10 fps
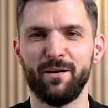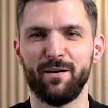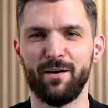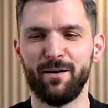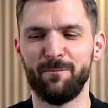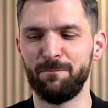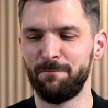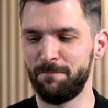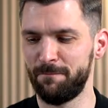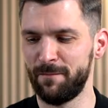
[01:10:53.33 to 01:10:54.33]
um,
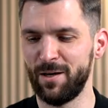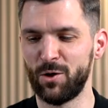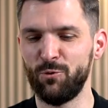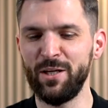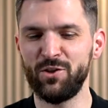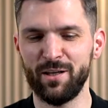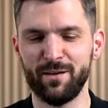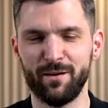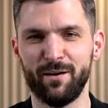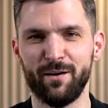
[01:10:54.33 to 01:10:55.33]
reaching
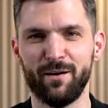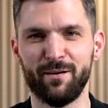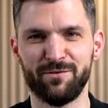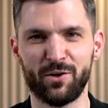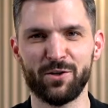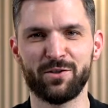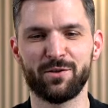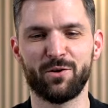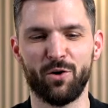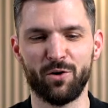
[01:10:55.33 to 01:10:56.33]
a
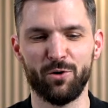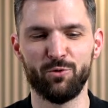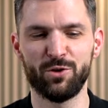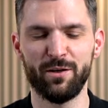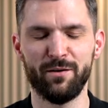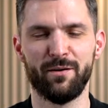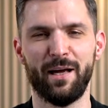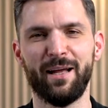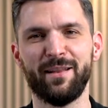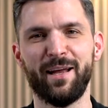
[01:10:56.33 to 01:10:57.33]
first conclusion,
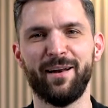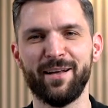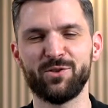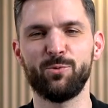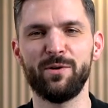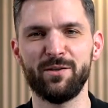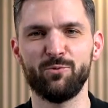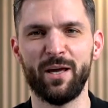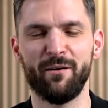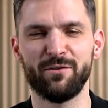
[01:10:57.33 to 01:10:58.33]
and then as soon as
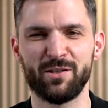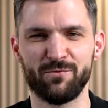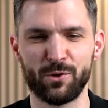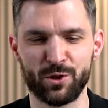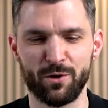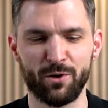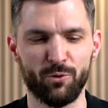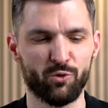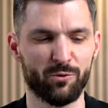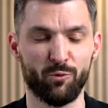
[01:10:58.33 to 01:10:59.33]
we have this first
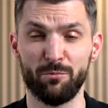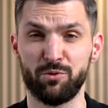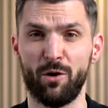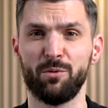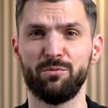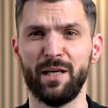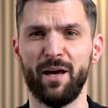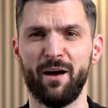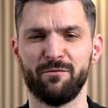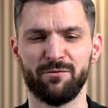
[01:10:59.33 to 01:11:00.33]
conclusion, we'll probably
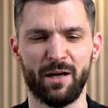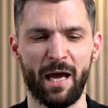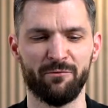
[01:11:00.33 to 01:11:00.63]
have a